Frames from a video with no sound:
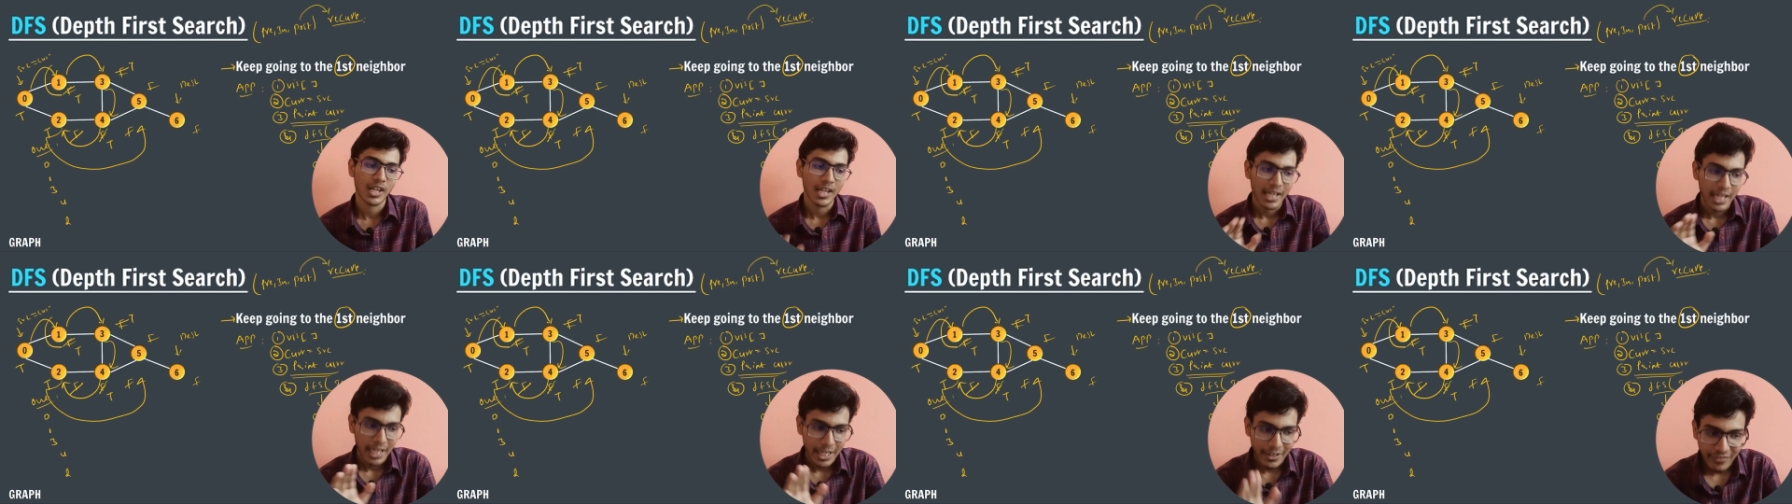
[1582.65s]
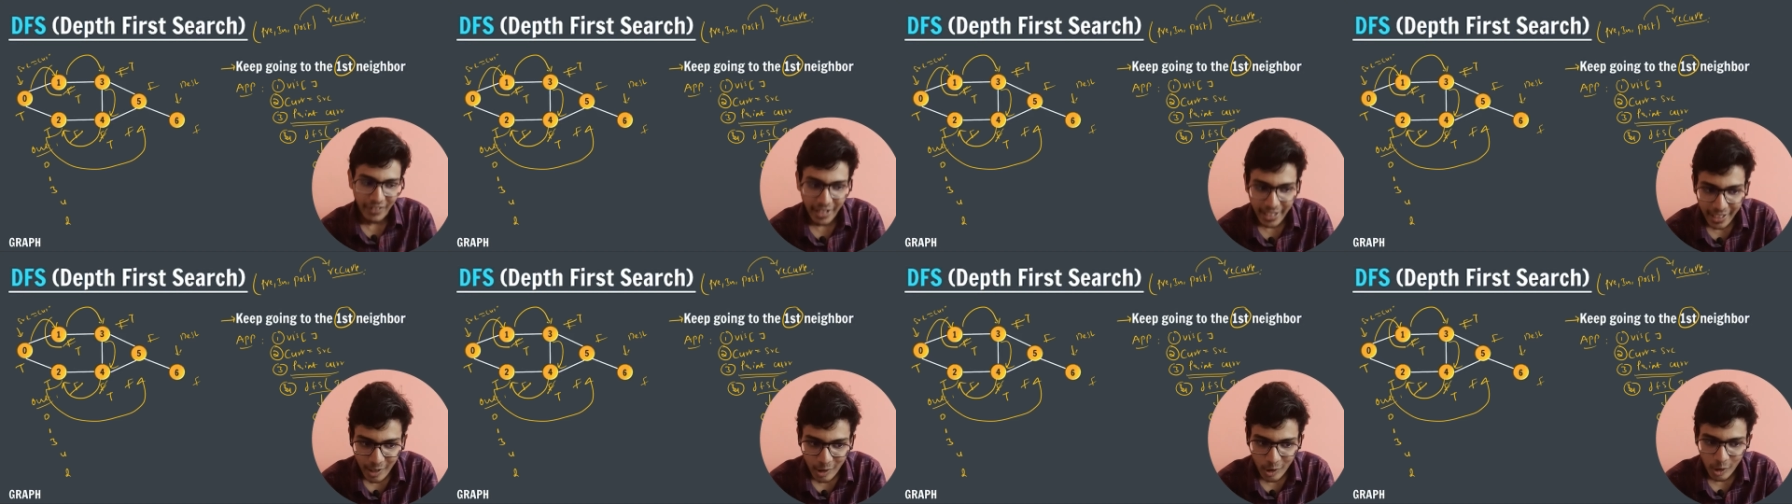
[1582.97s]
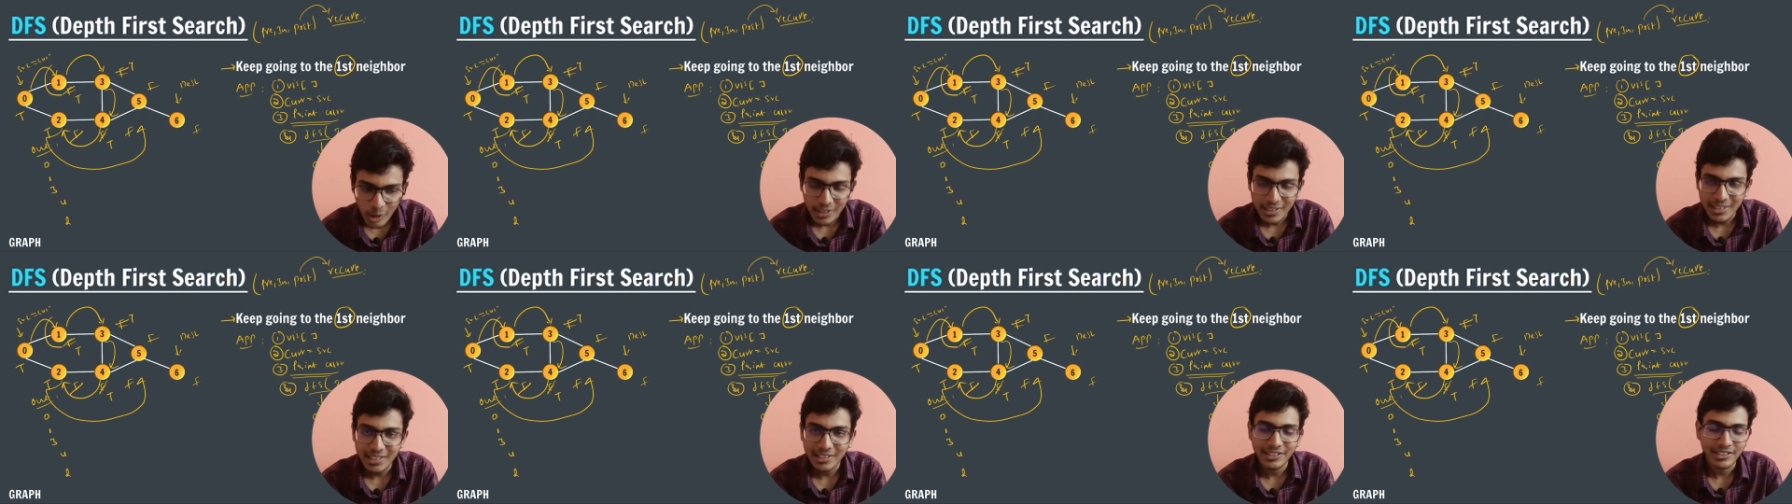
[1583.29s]
If I
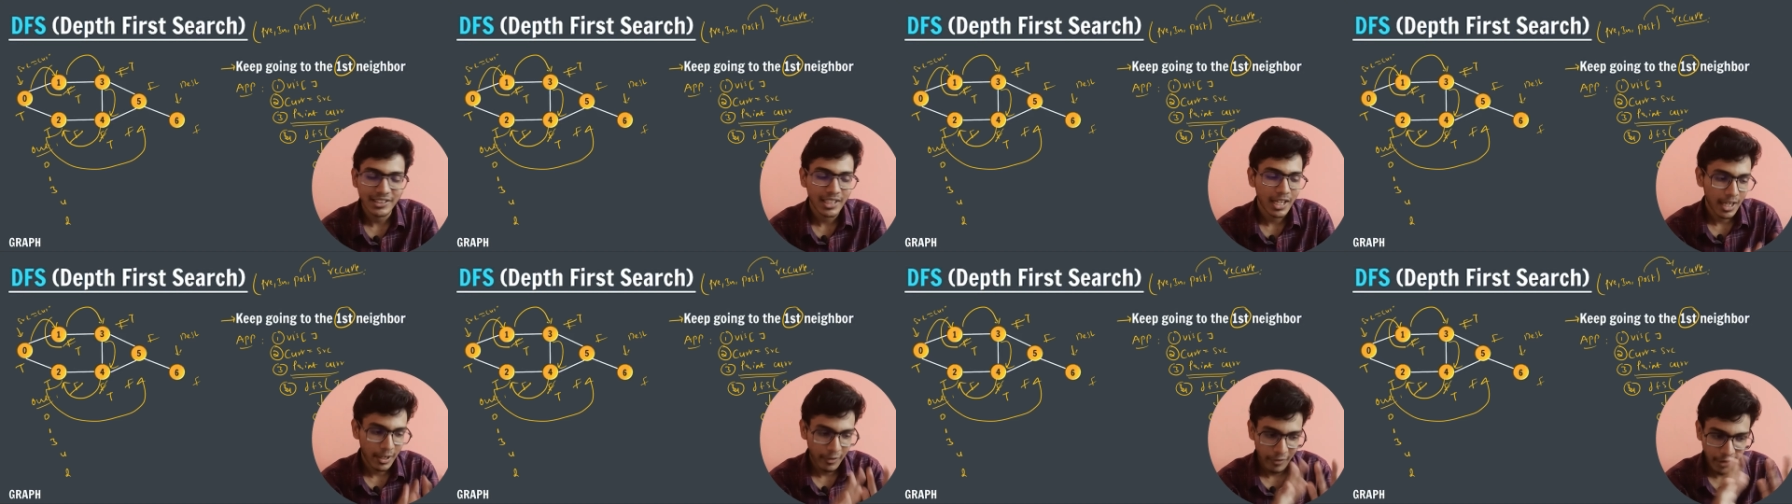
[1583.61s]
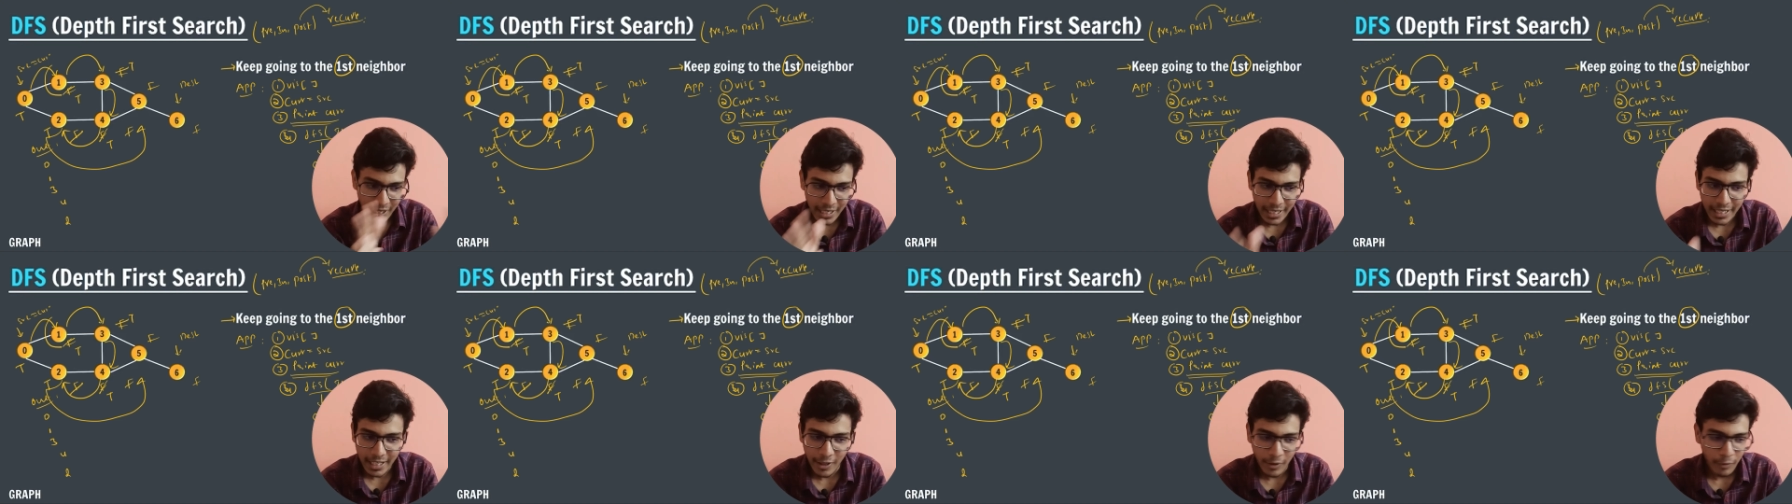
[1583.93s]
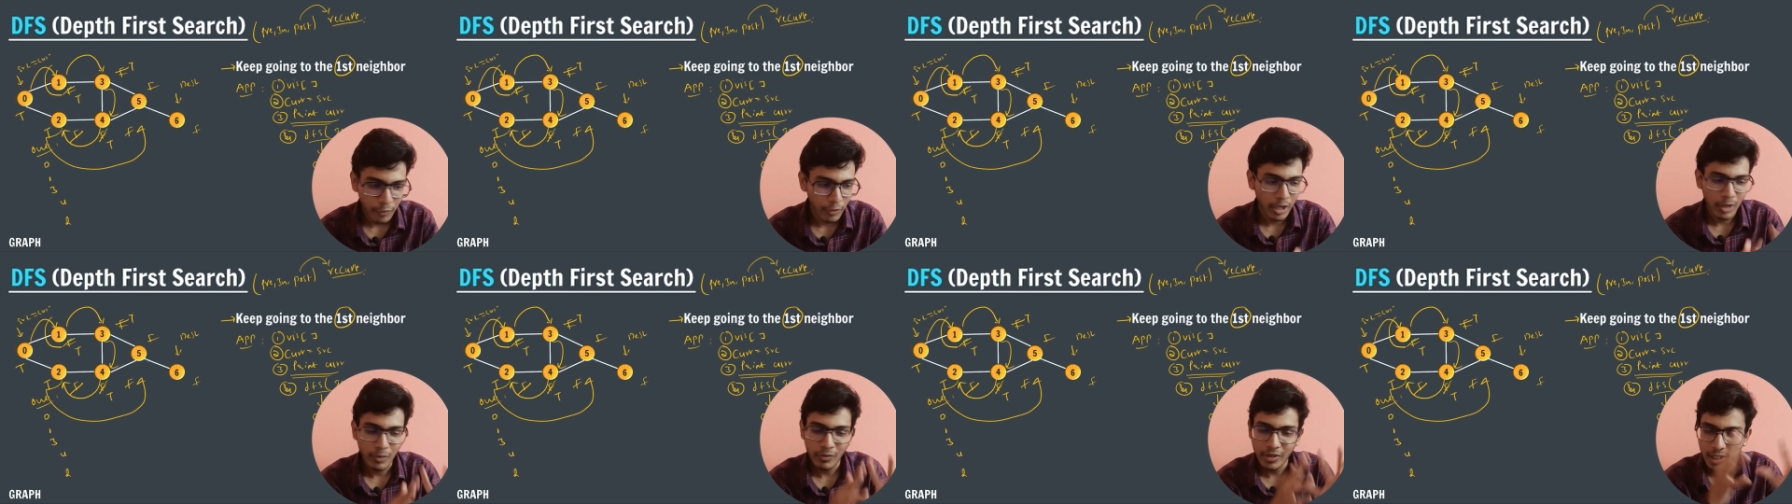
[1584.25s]
code this,
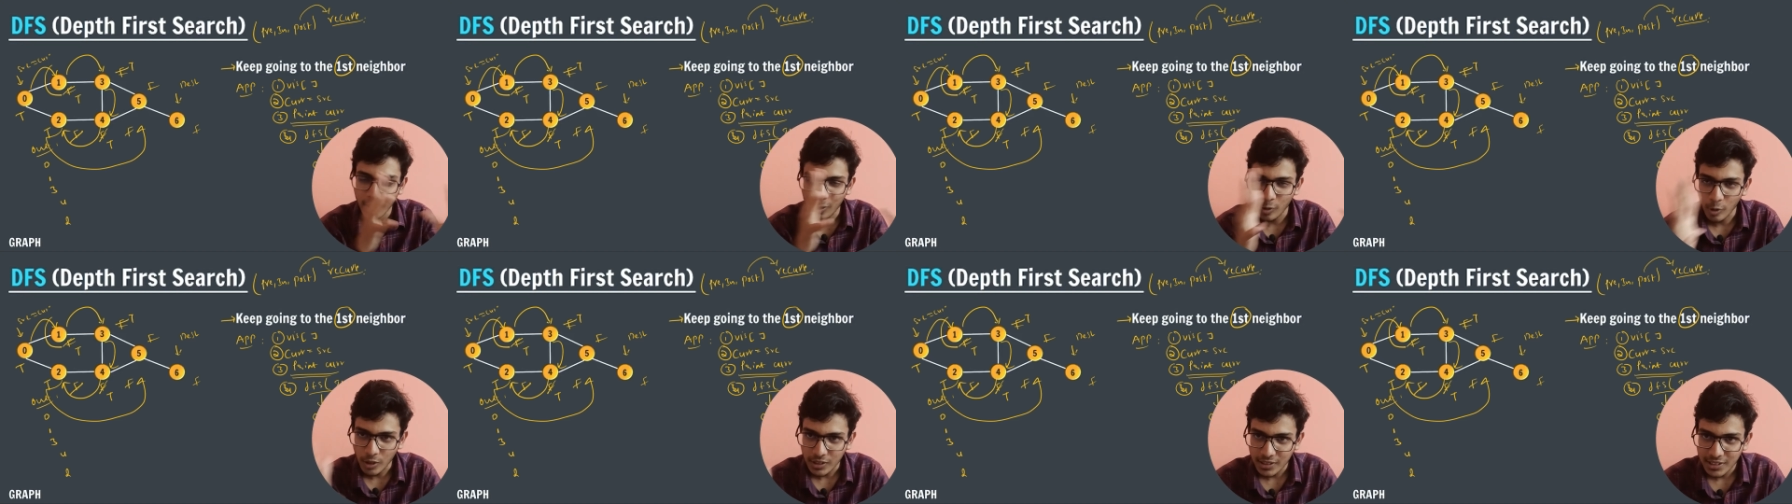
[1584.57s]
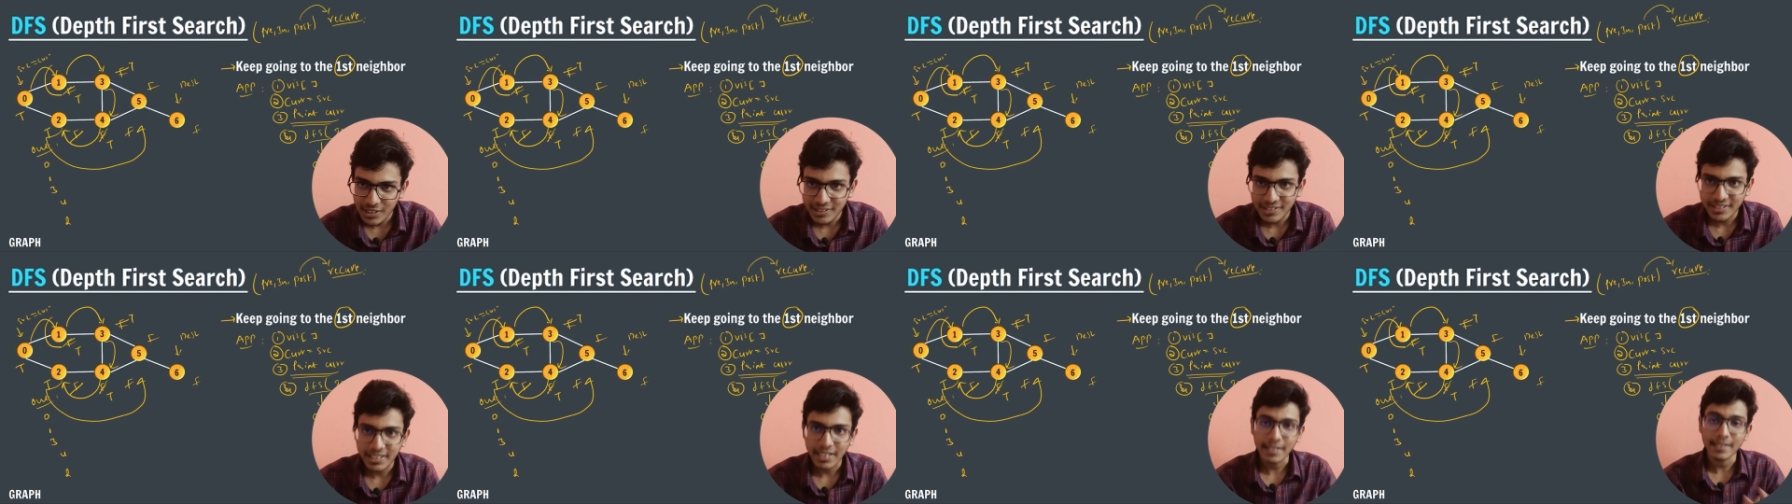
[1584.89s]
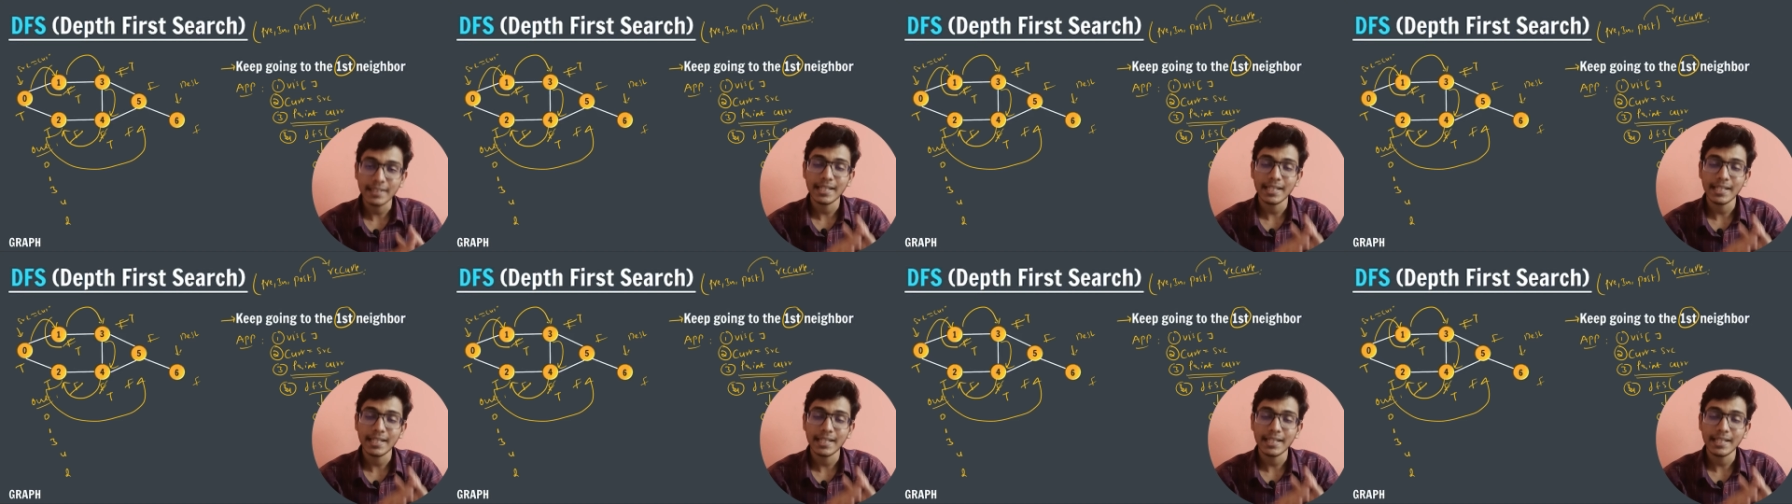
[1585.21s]
when we code this thing,